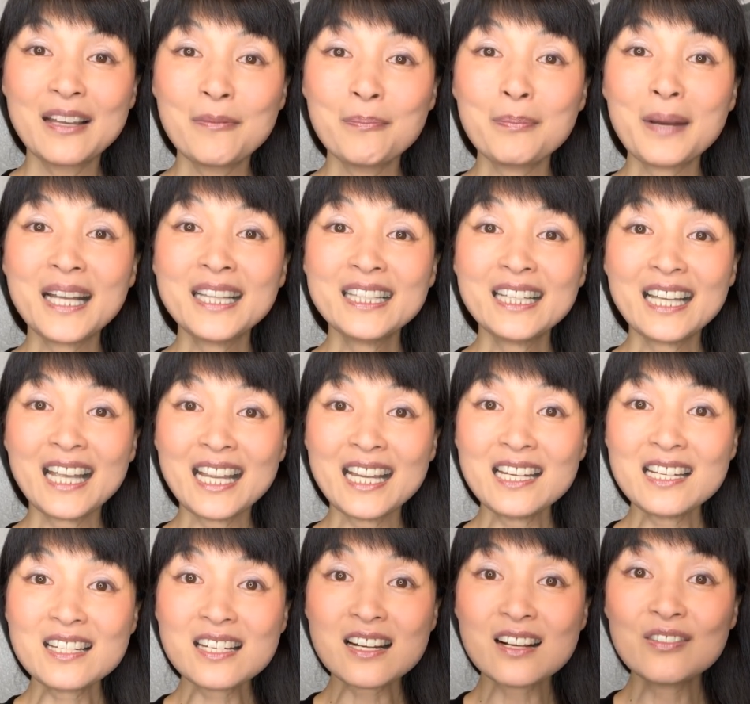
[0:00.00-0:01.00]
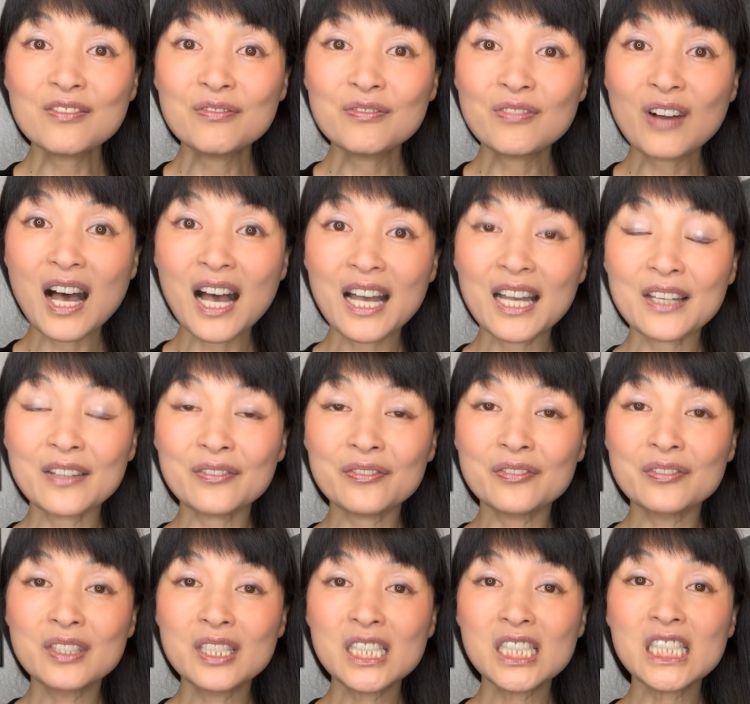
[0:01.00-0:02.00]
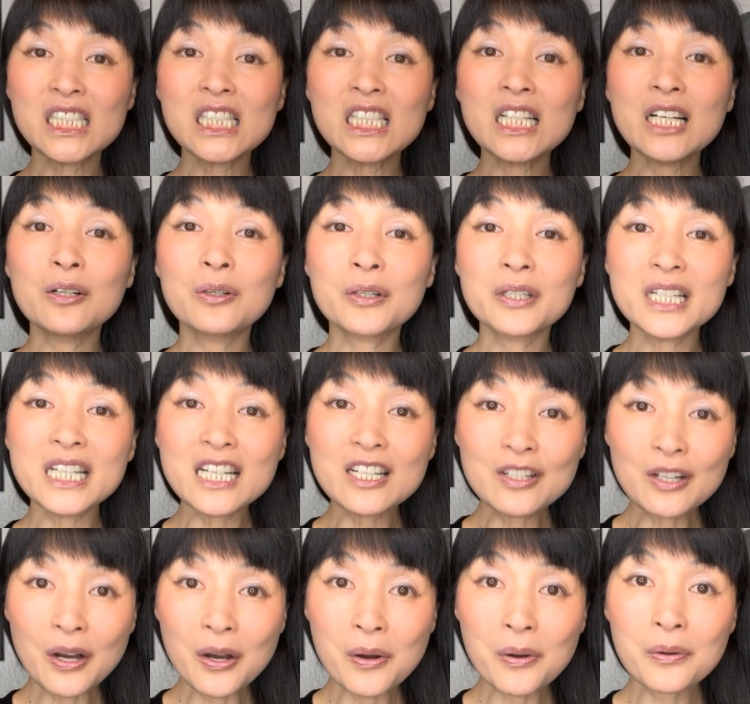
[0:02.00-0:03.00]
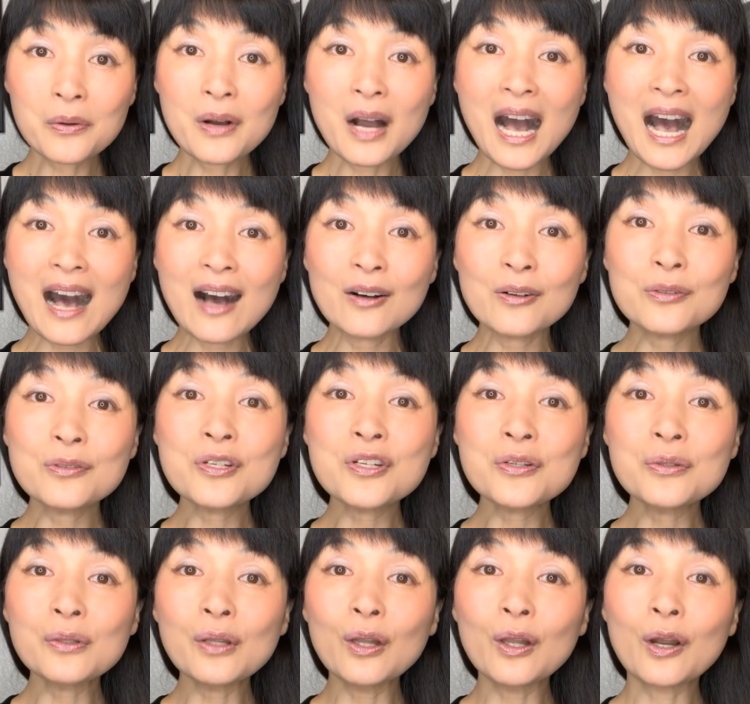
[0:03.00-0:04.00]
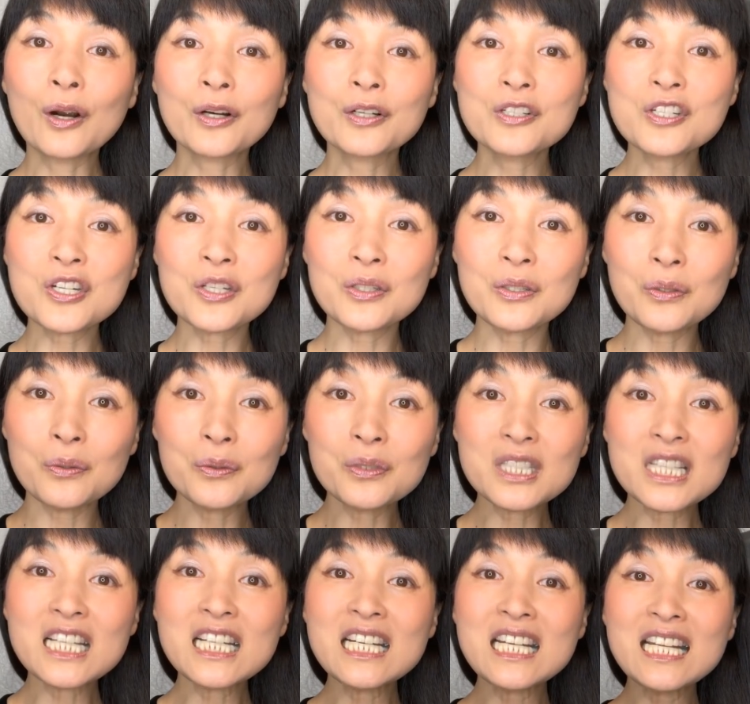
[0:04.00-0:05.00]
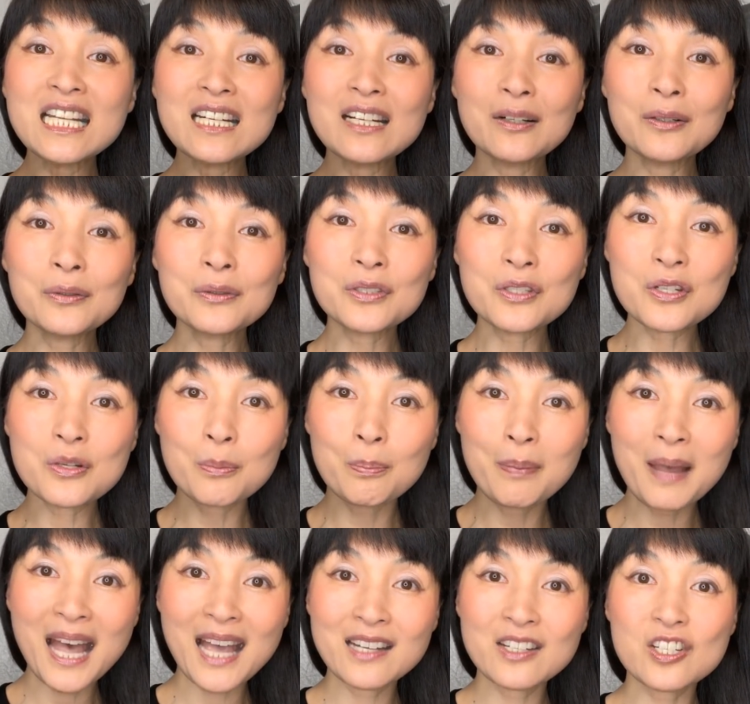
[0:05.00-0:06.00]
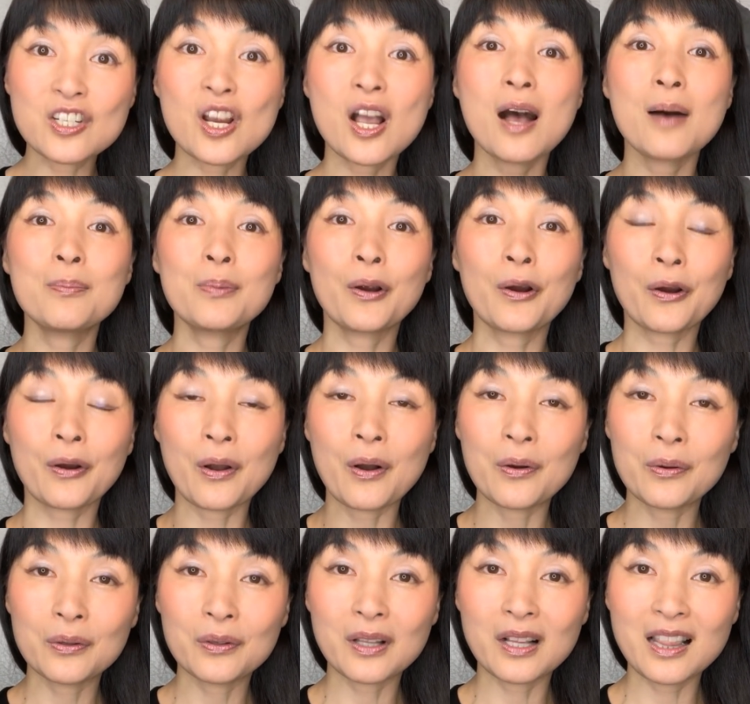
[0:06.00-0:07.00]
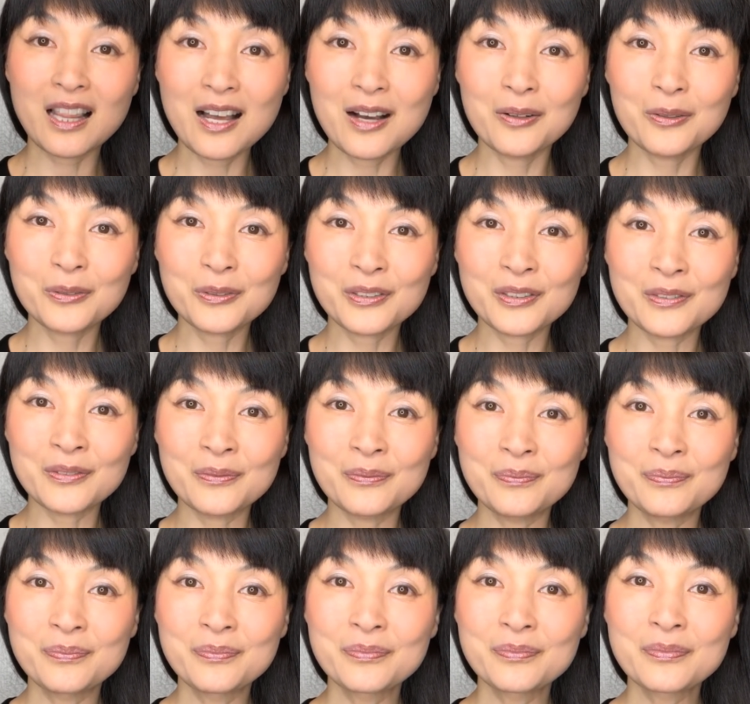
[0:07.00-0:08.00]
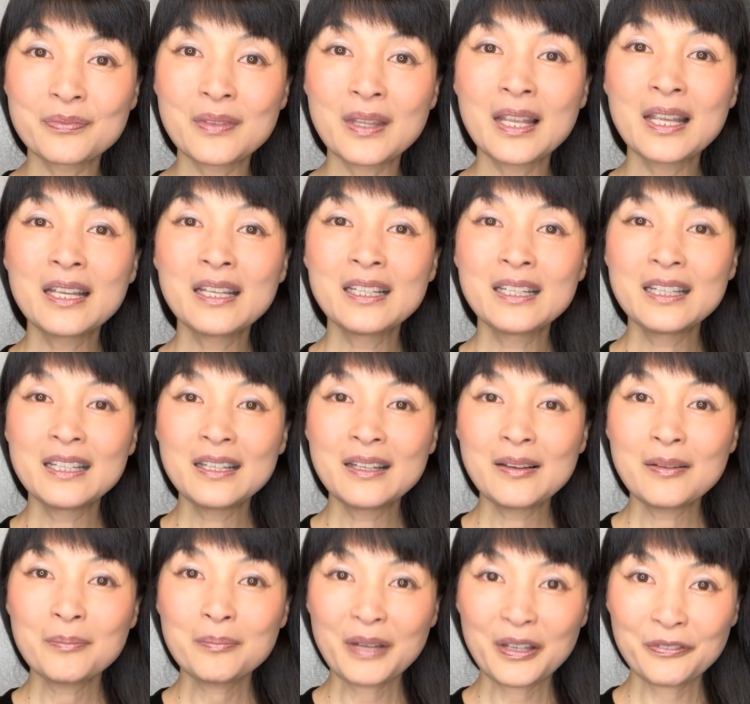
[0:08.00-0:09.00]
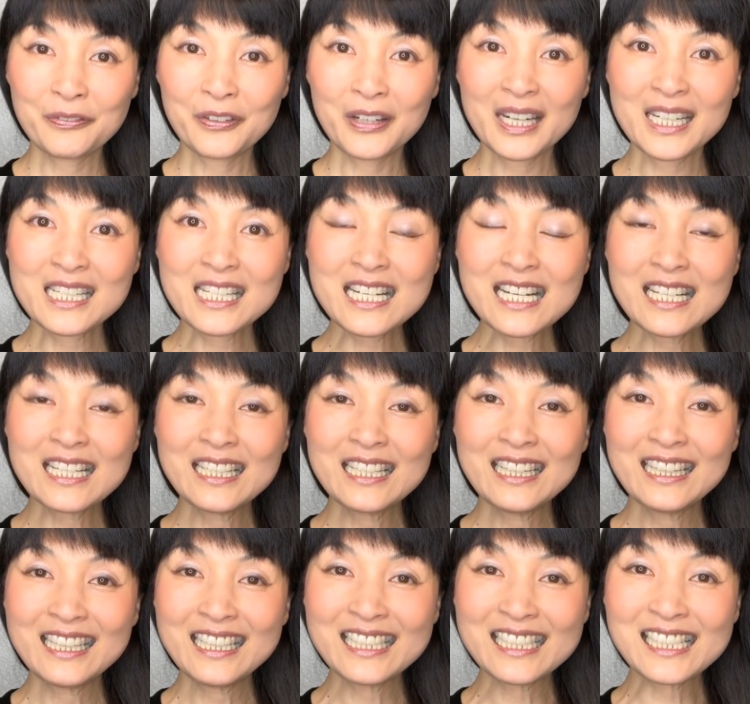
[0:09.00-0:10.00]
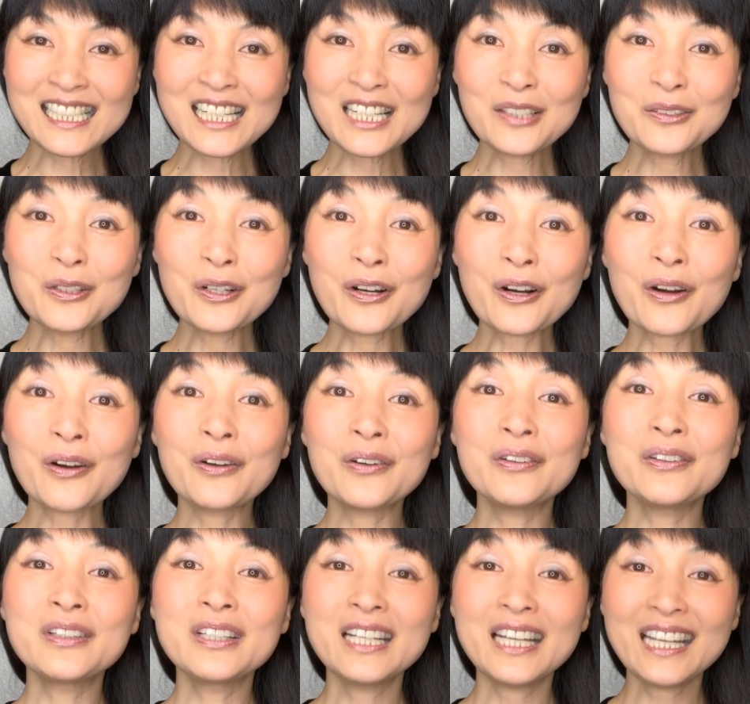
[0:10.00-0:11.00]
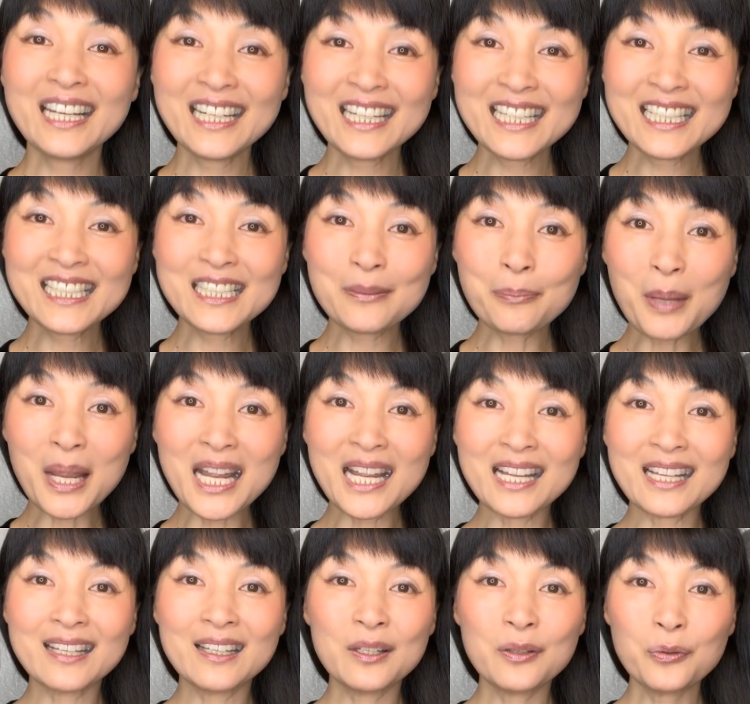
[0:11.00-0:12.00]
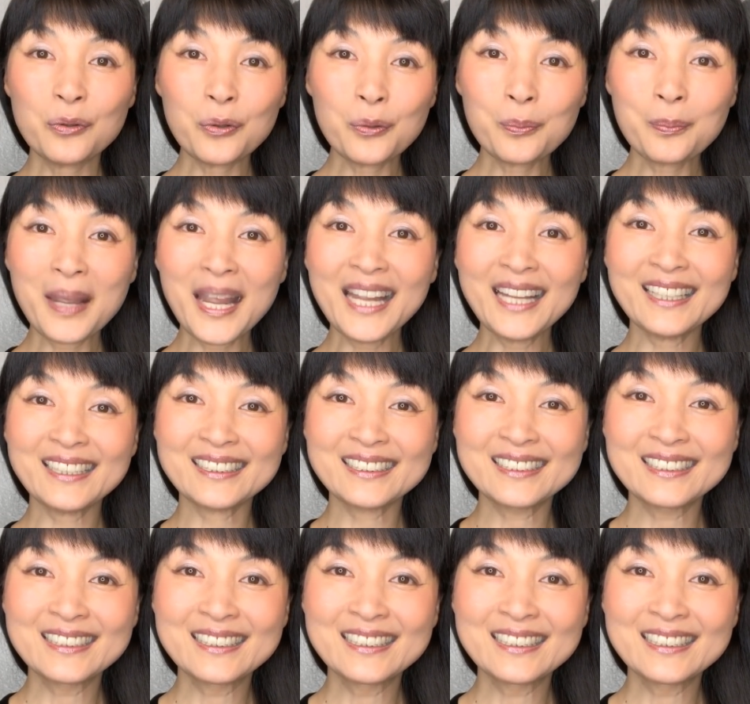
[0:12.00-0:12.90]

By the age of 5, she already know how to learn to use the needles to patch up her own clothes. My friend, this little girl, it is me, Yu Ping.